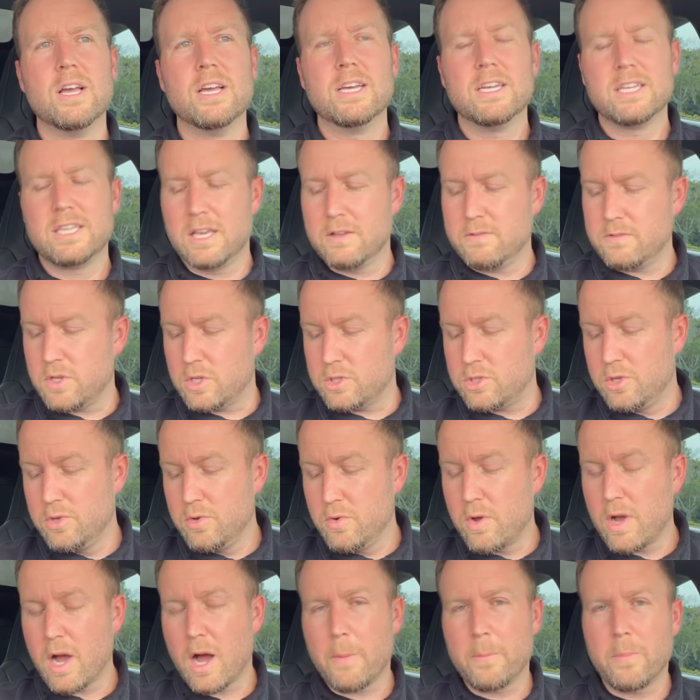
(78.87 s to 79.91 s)
Gives you 2
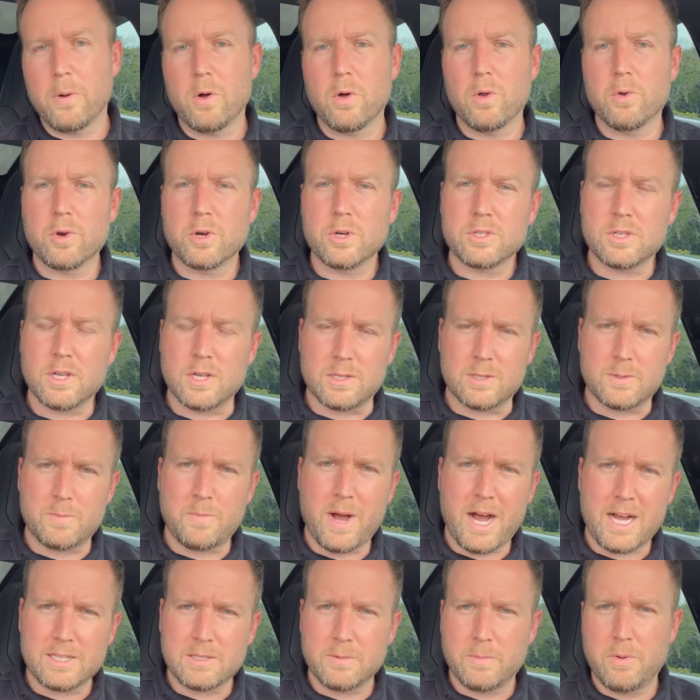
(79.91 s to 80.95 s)
cup holders, a
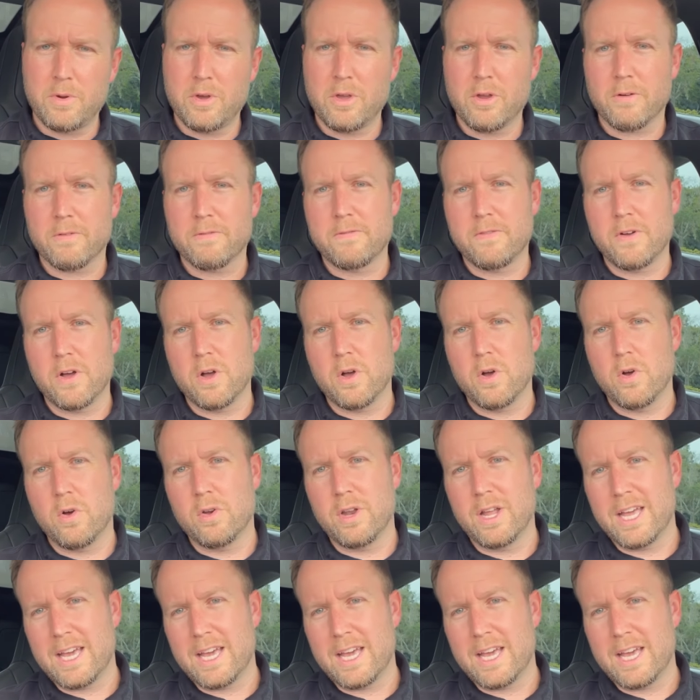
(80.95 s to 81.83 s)
spot to put your phone,